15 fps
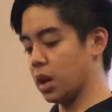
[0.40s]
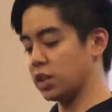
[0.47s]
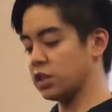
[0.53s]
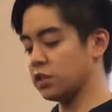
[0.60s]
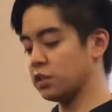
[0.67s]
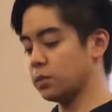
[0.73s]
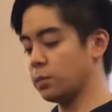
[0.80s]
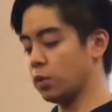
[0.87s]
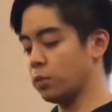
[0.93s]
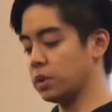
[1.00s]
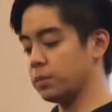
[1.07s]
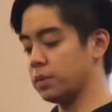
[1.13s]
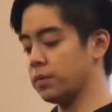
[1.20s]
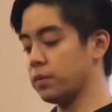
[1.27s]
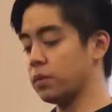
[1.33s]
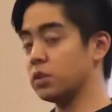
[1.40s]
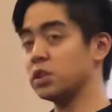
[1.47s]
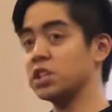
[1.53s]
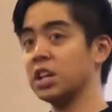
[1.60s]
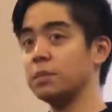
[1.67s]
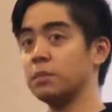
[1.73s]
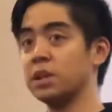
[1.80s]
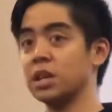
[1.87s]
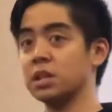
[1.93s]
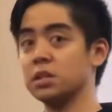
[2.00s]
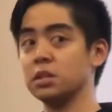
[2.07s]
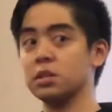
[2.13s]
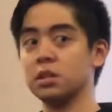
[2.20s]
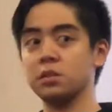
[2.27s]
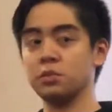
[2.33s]
At this moment, before Jade
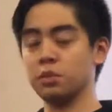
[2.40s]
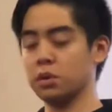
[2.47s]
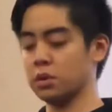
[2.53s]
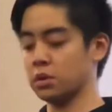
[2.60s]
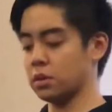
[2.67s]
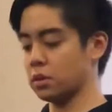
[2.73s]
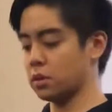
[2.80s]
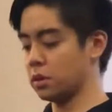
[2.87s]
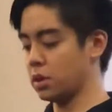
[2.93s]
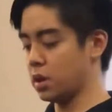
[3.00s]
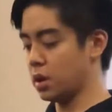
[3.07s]
blesses us with her